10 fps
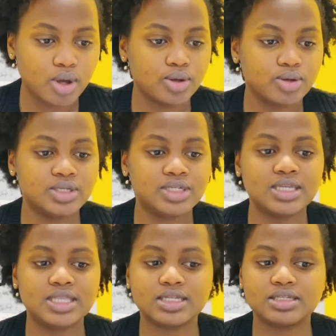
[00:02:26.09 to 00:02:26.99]
You'd see
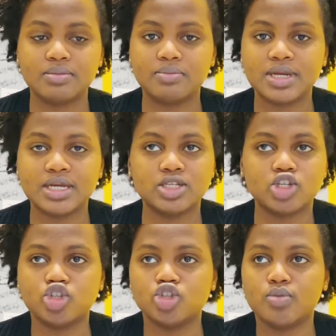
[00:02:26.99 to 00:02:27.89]
that somebody
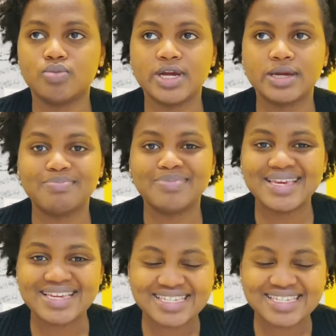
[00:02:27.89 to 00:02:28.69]
does not bring peace.